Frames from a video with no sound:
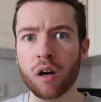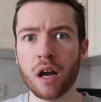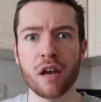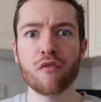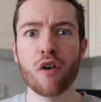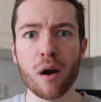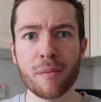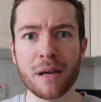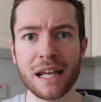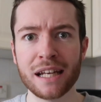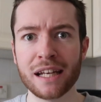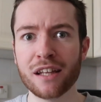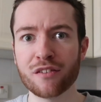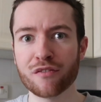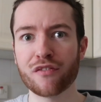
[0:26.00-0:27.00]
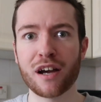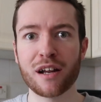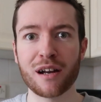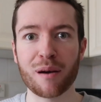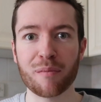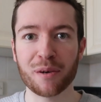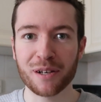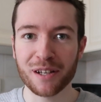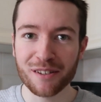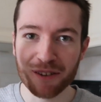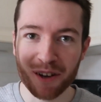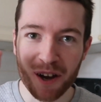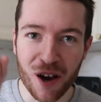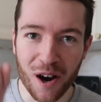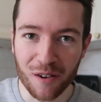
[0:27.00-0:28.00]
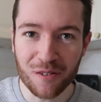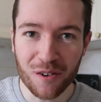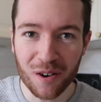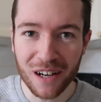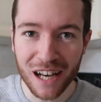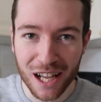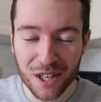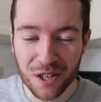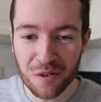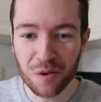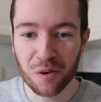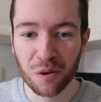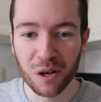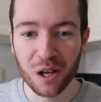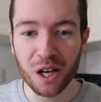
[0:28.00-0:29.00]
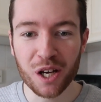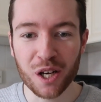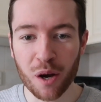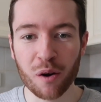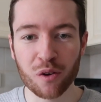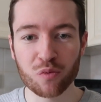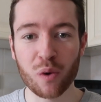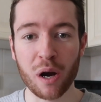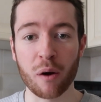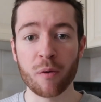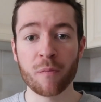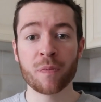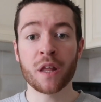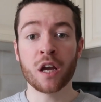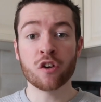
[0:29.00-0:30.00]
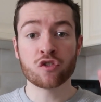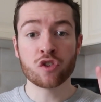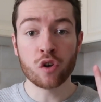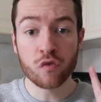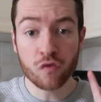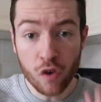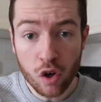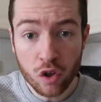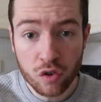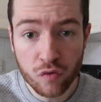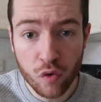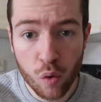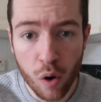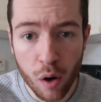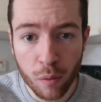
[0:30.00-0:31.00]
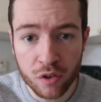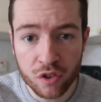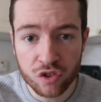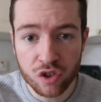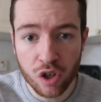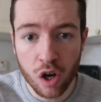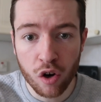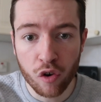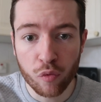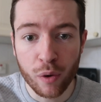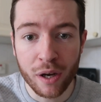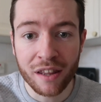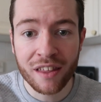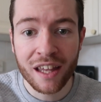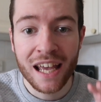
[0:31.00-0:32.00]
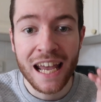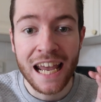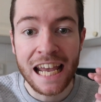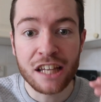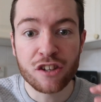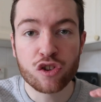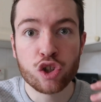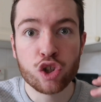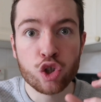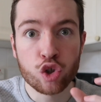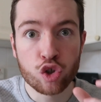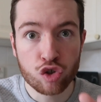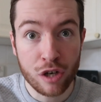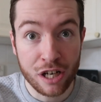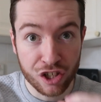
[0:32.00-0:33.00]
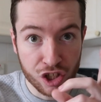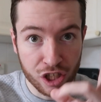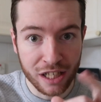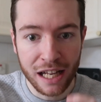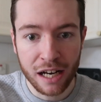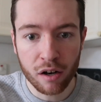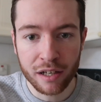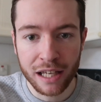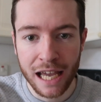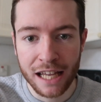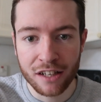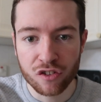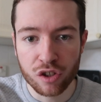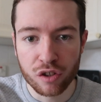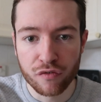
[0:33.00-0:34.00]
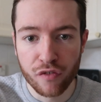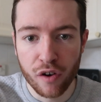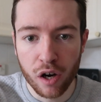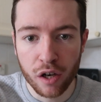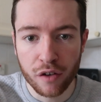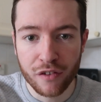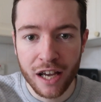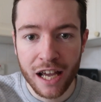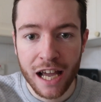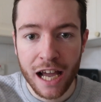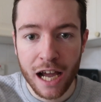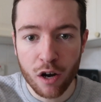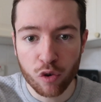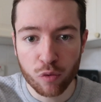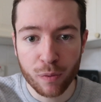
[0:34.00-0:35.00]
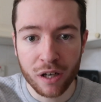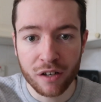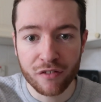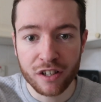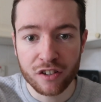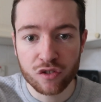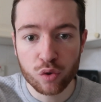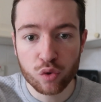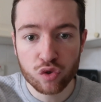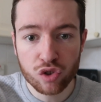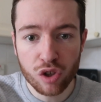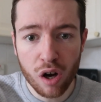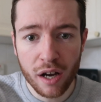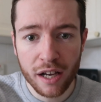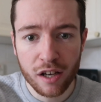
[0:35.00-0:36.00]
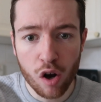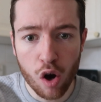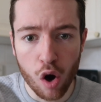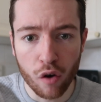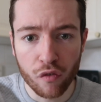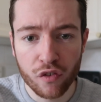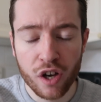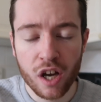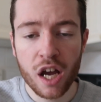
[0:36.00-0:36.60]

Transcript: if I'm eating these and found out about these, I've got to let you all know as well. So first of all, what I want to start off with is the nutrition, and then I'll get into the 5 health benefits. So starting off,